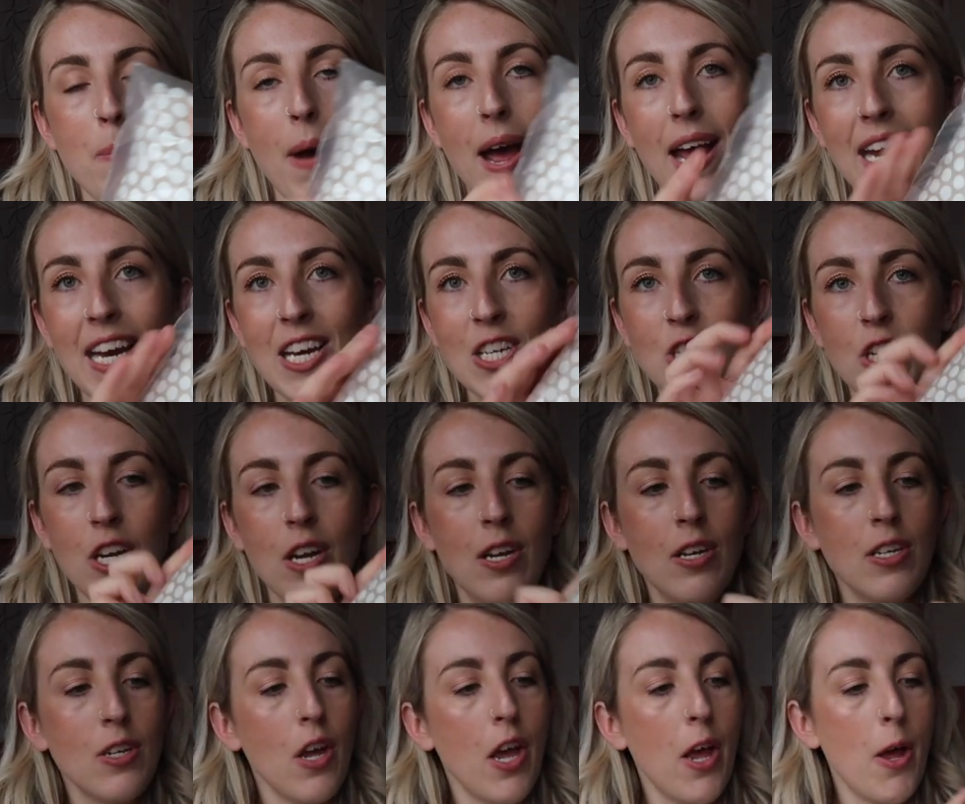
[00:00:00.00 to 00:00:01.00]
beige
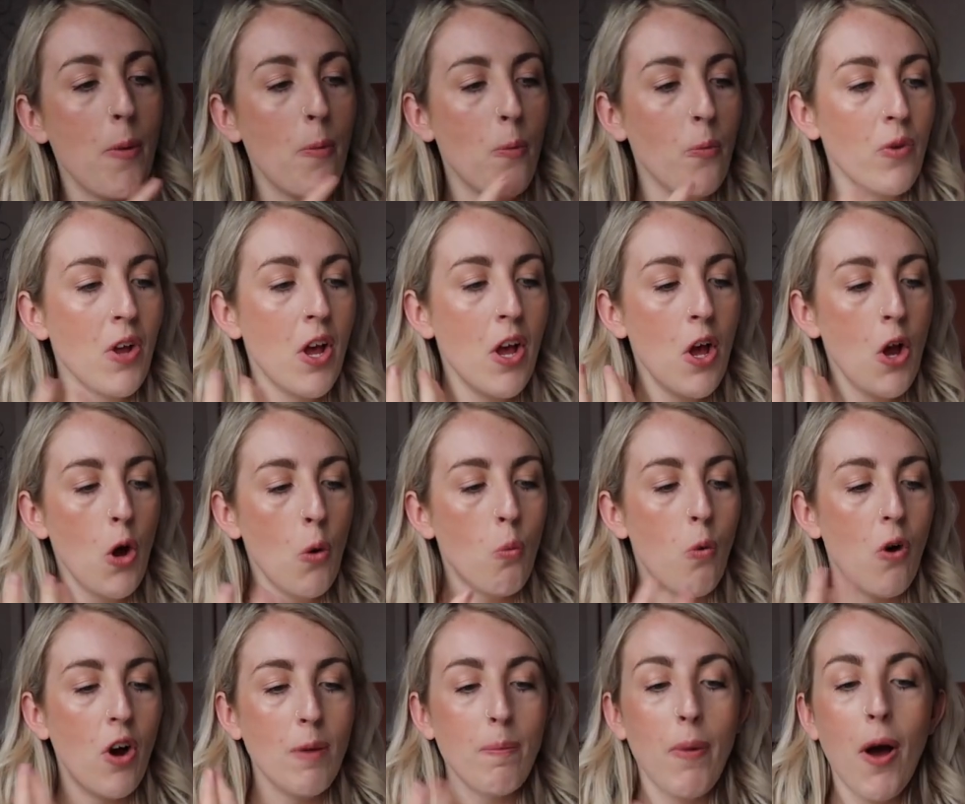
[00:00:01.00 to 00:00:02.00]
and
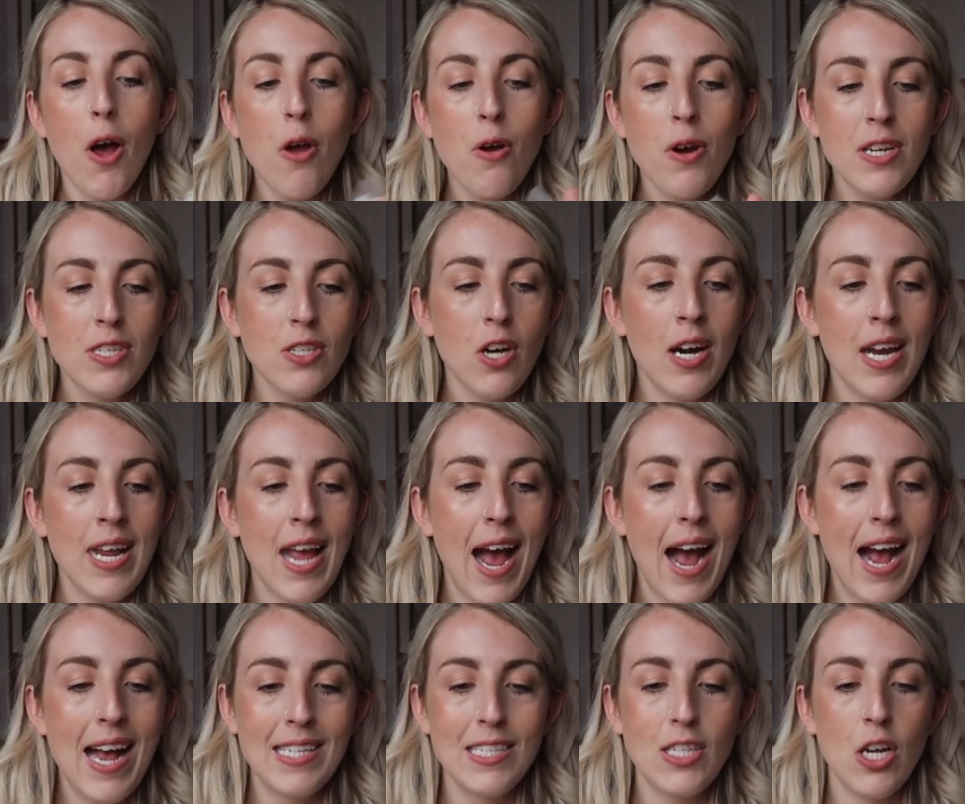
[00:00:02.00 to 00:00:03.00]
white polka dot, and it
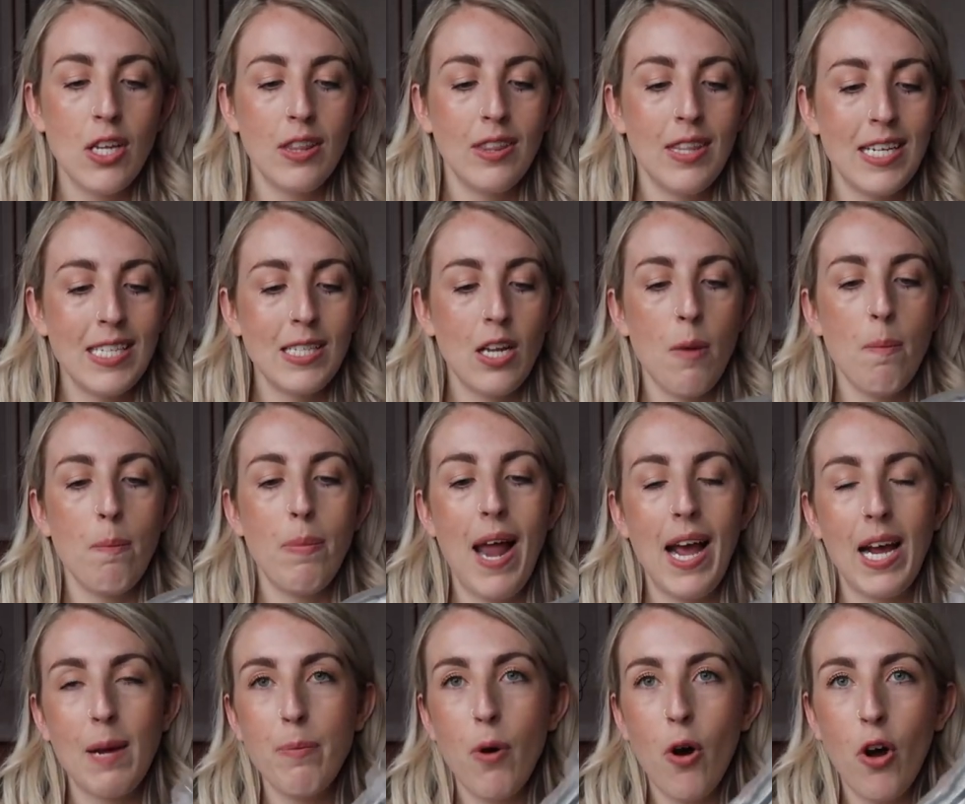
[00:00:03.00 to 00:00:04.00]
has like this like
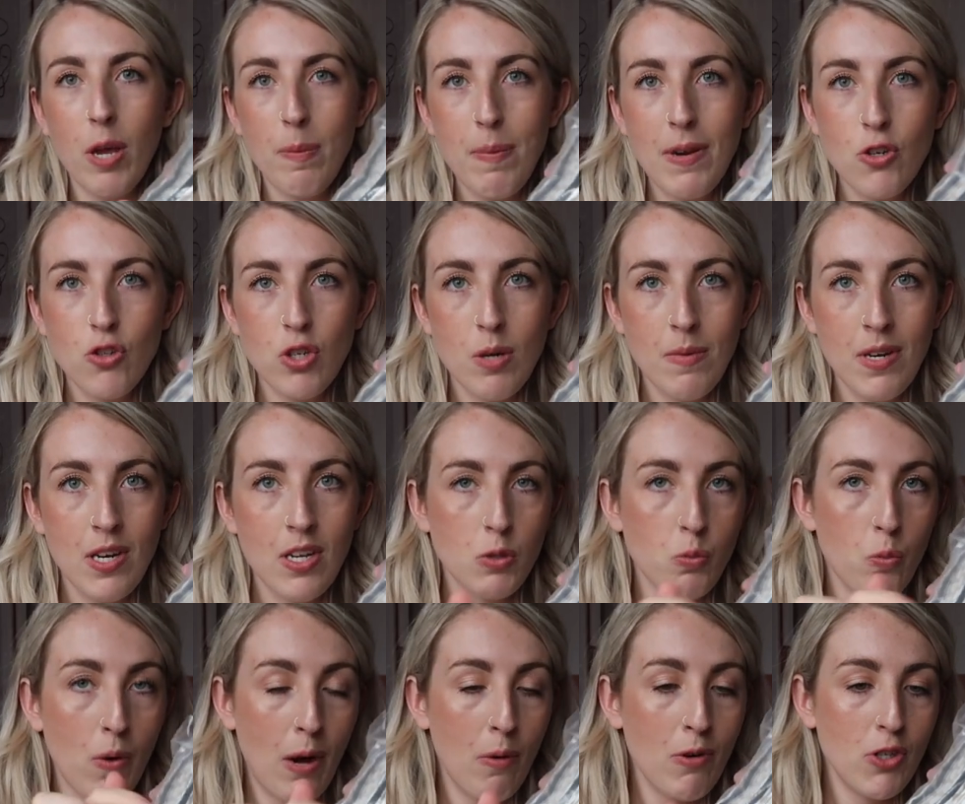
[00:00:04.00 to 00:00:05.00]
black piping trimming as
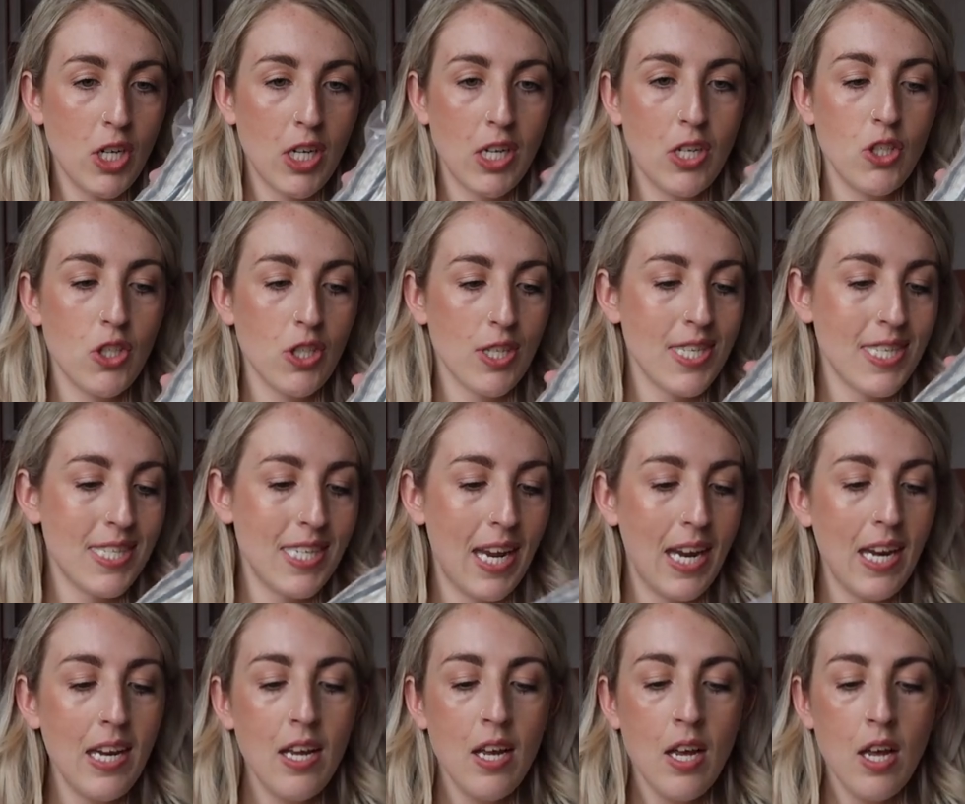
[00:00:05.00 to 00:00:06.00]
well, which you can just
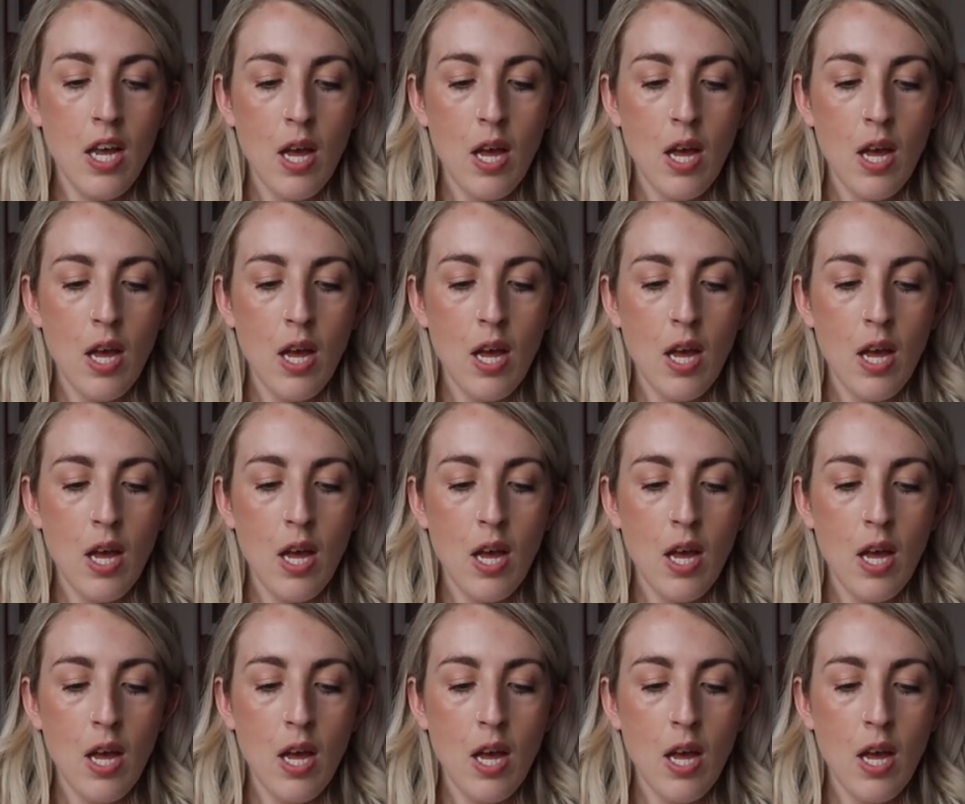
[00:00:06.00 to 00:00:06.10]
see.